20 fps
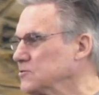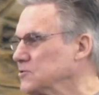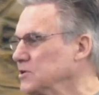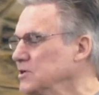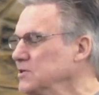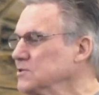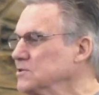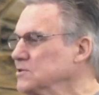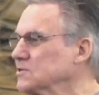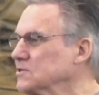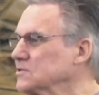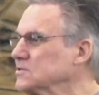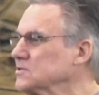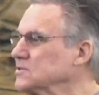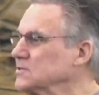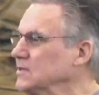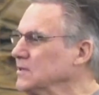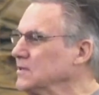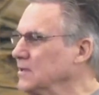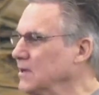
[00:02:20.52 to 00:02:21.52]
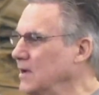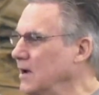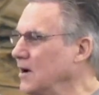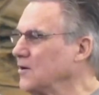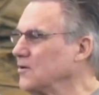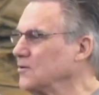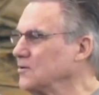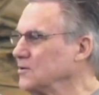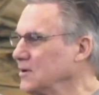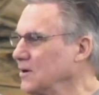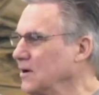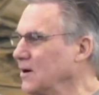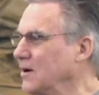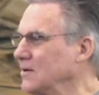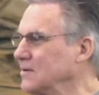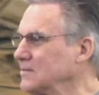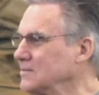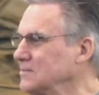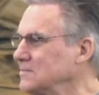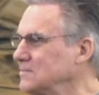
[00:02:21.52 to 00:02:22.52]
Jesus encountered
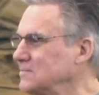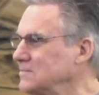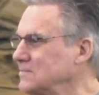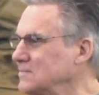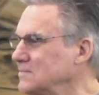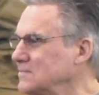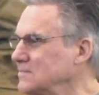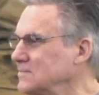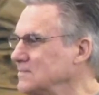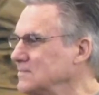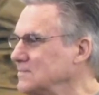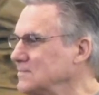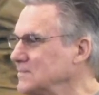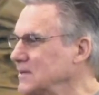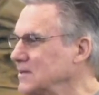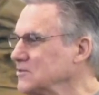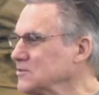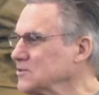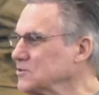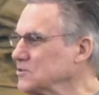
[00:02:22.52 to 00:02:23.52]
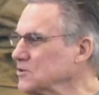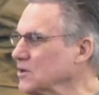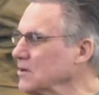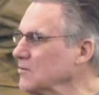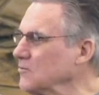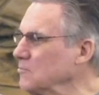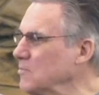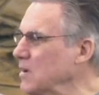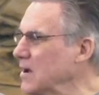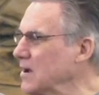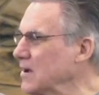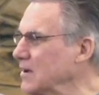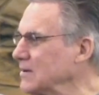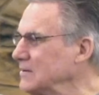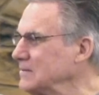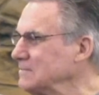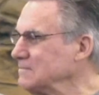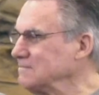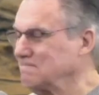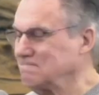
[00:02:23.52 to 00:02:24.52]
God as the Son of
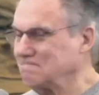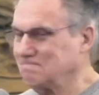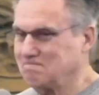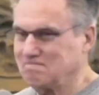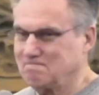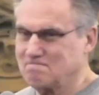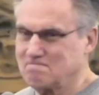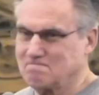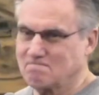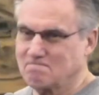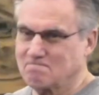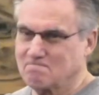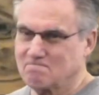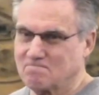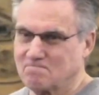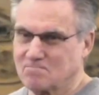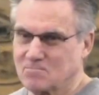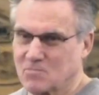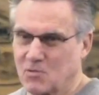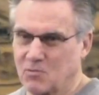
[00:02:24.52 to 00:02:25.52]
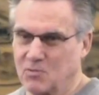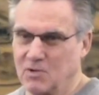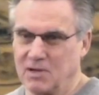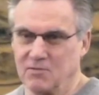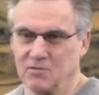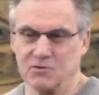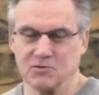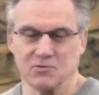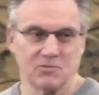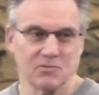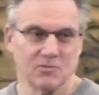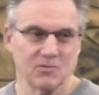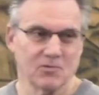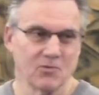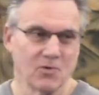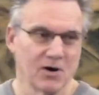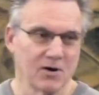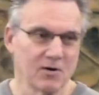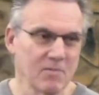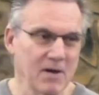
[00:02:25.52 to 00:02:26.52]
Man. When he was
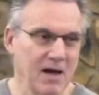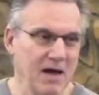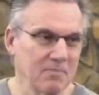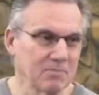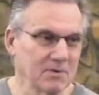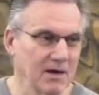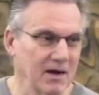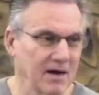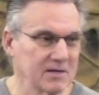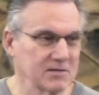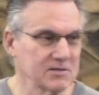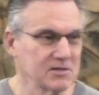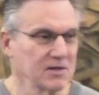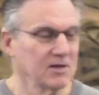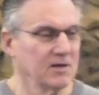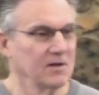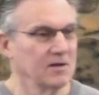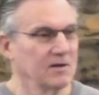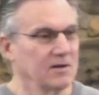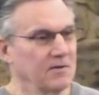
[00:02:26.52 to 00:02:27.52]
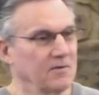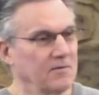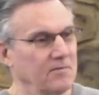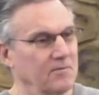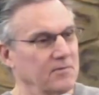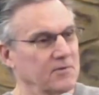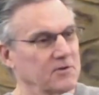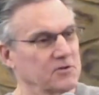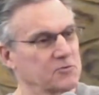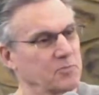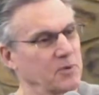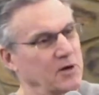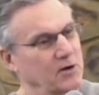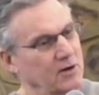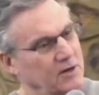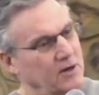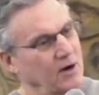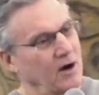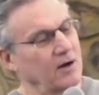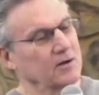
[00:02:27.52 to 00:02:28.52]
water baptized, the
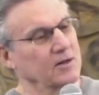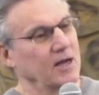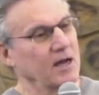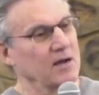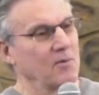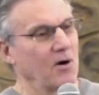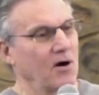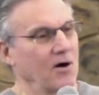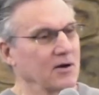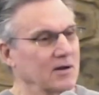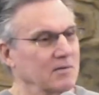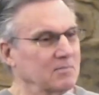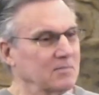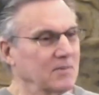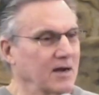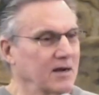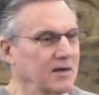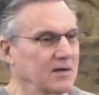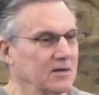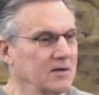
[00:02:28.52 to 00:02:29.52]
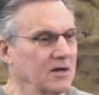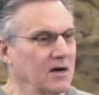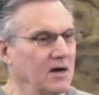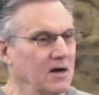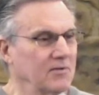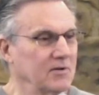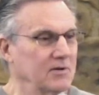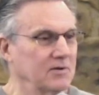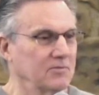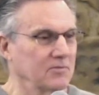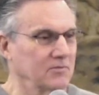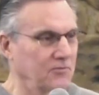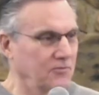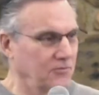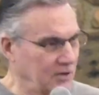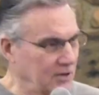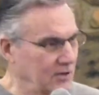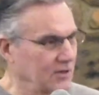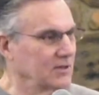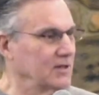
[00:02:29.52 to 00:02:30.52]
Spirit of God came on him like a dove and
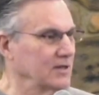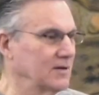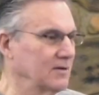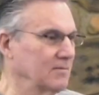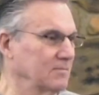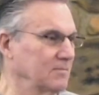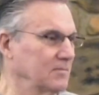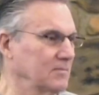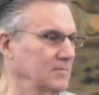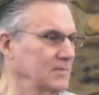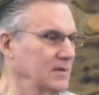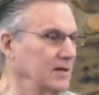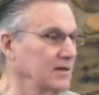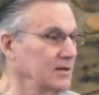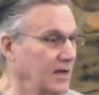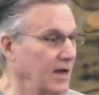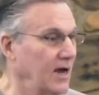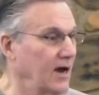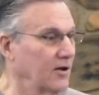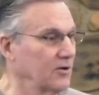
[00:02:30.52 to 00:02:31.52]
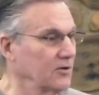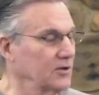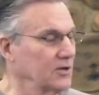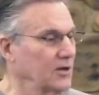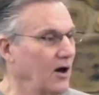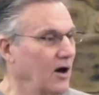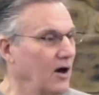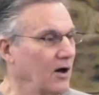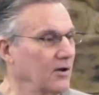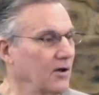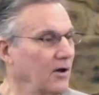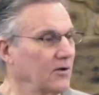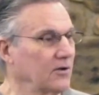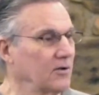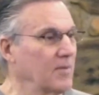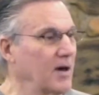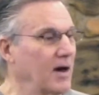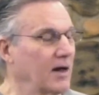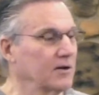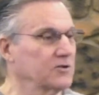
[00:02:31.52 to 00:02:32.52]
filled him. He encountered God.
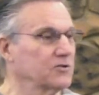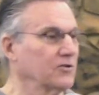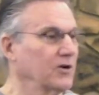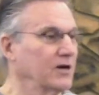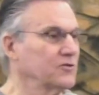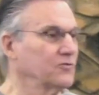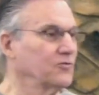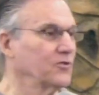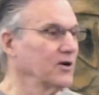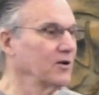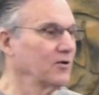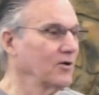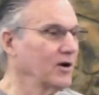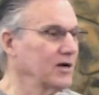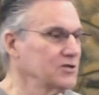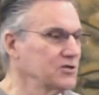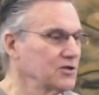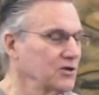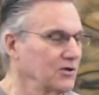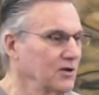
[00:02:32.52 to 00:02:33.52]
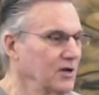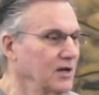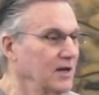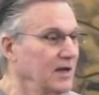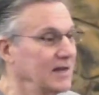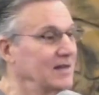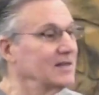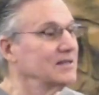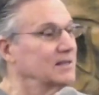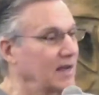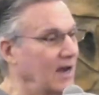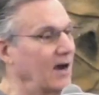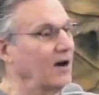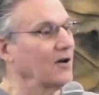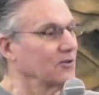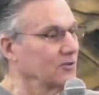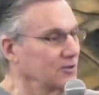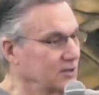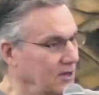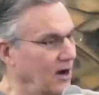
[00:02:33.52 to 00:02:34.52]
On the Mount of Transfiguration, he
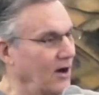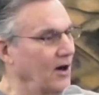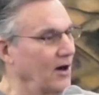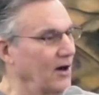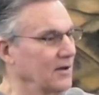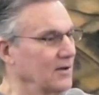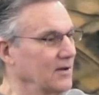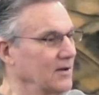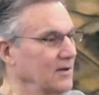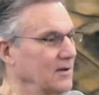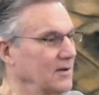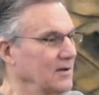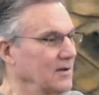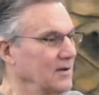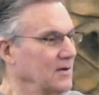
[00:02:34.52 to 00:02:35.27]
encountered God.